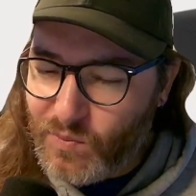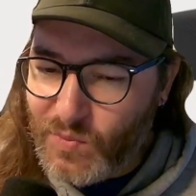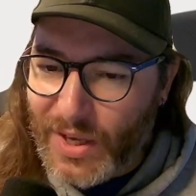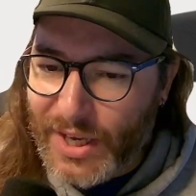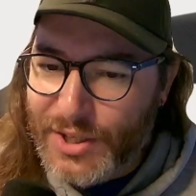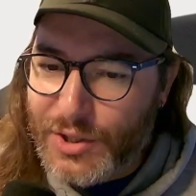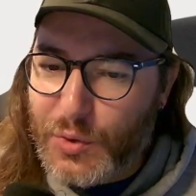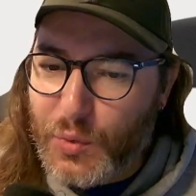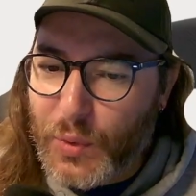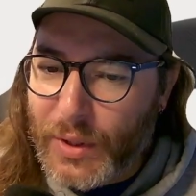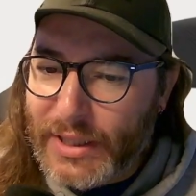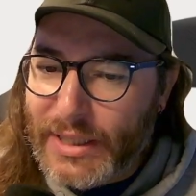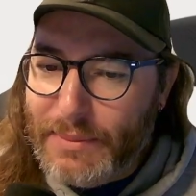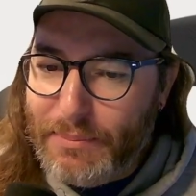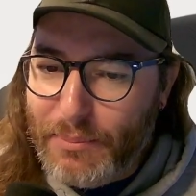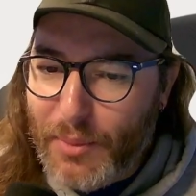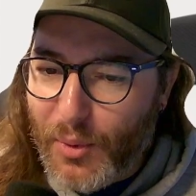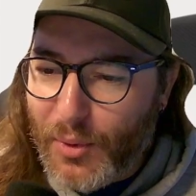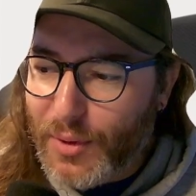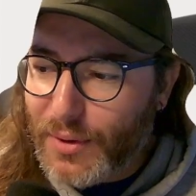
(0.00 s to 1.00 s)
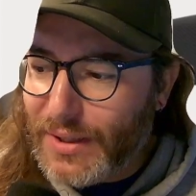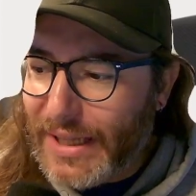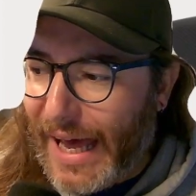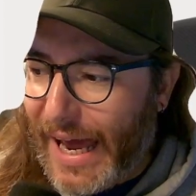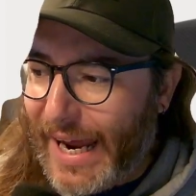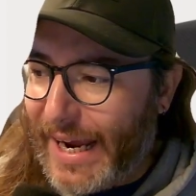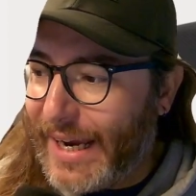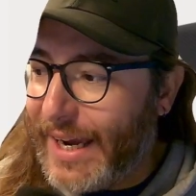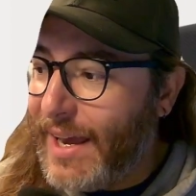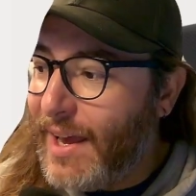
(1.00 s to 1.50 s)
It's really more
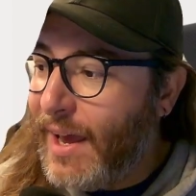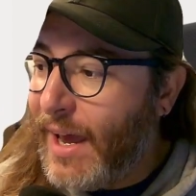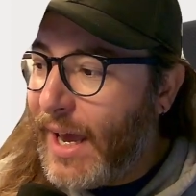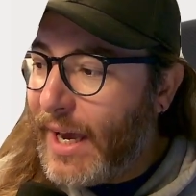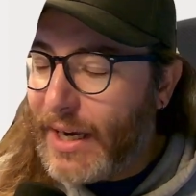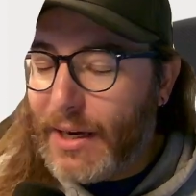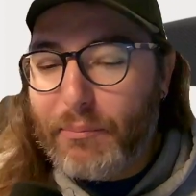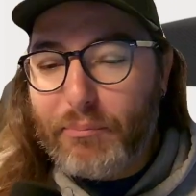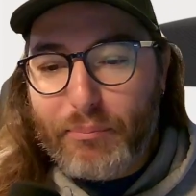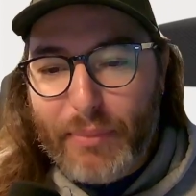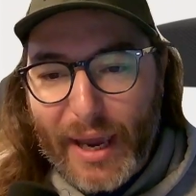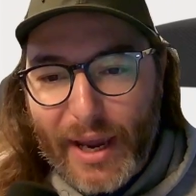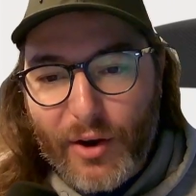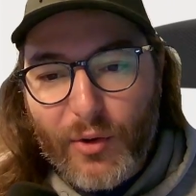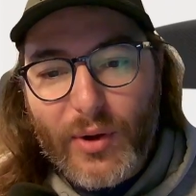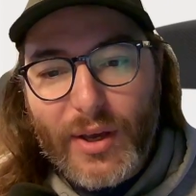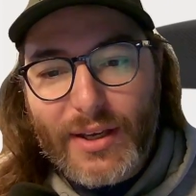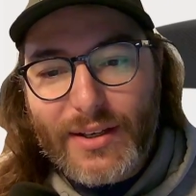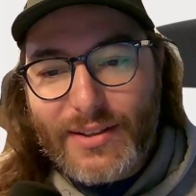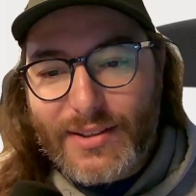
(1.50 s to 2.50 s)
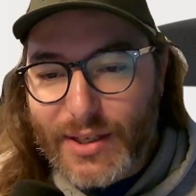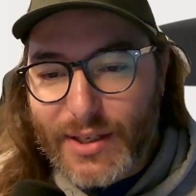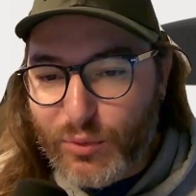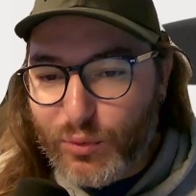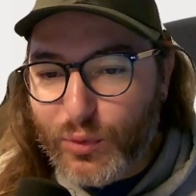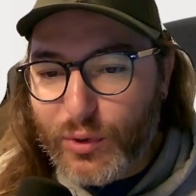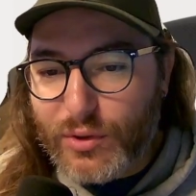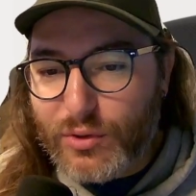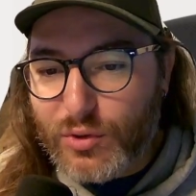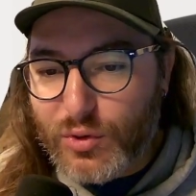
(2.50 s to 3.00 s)
like comparing
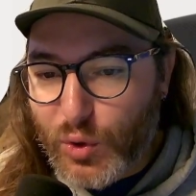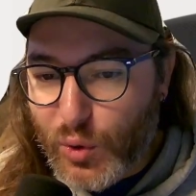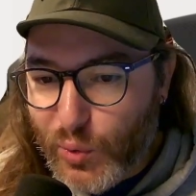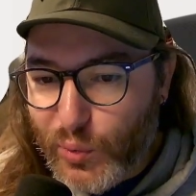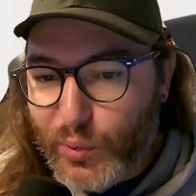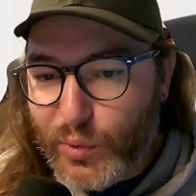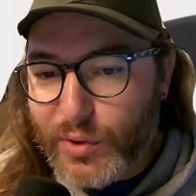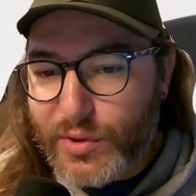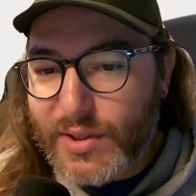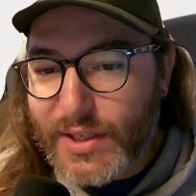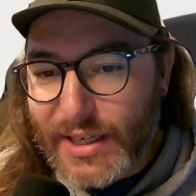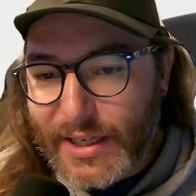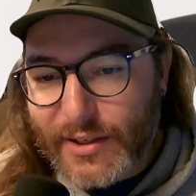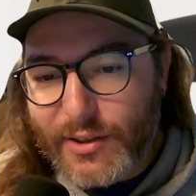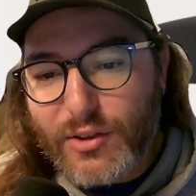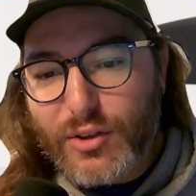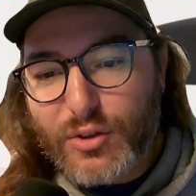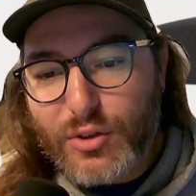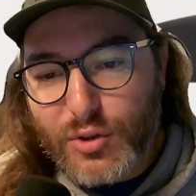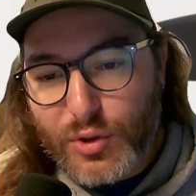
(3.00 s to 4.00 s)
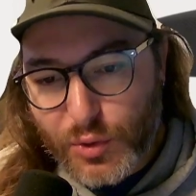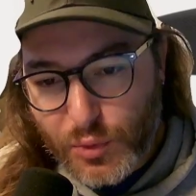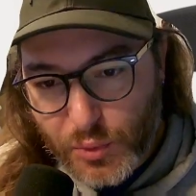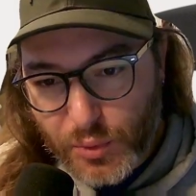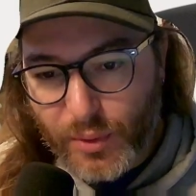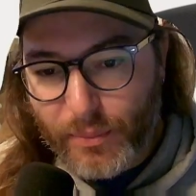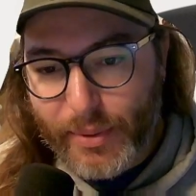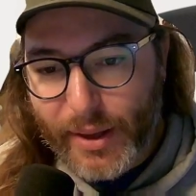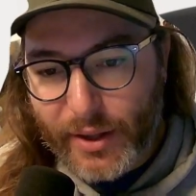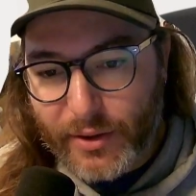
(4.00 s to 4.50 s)
different tools in your
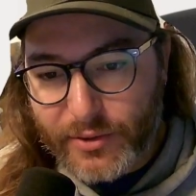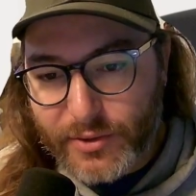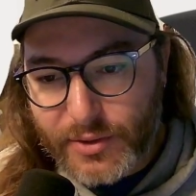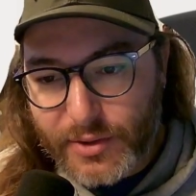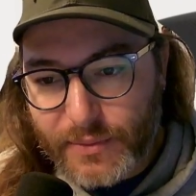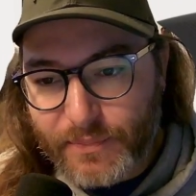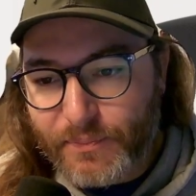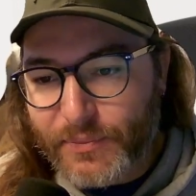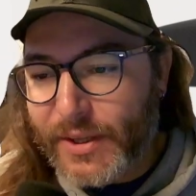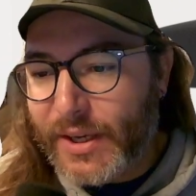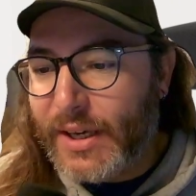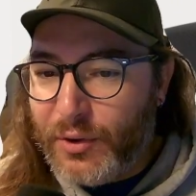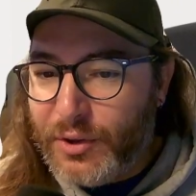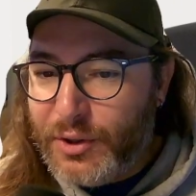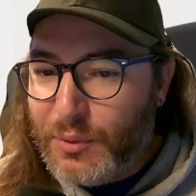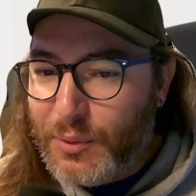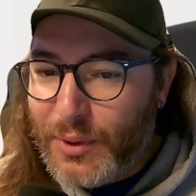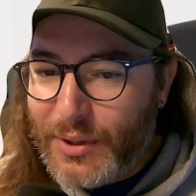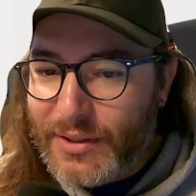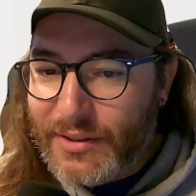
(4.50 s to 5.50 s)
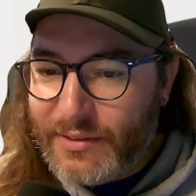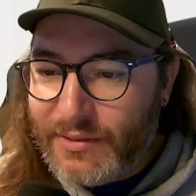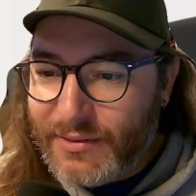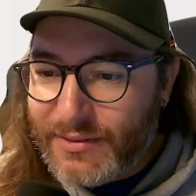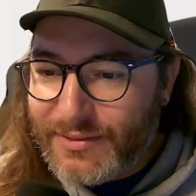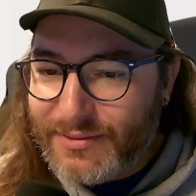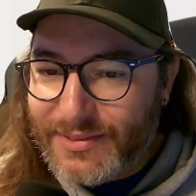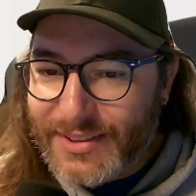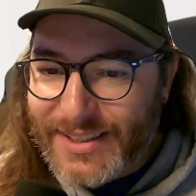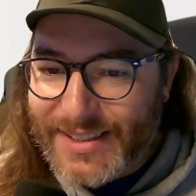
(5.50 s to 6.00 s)
tool belt. You wouldn't
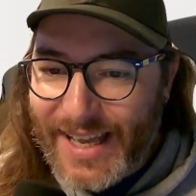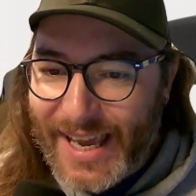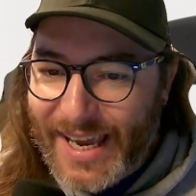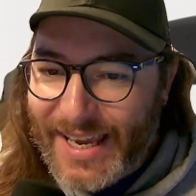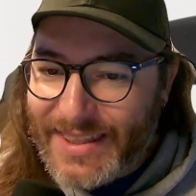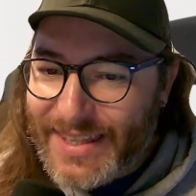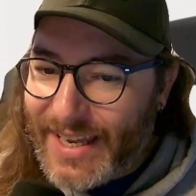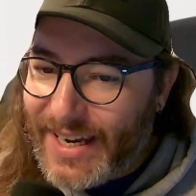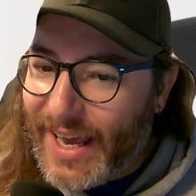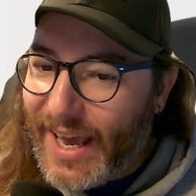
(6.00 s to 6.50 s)
say that a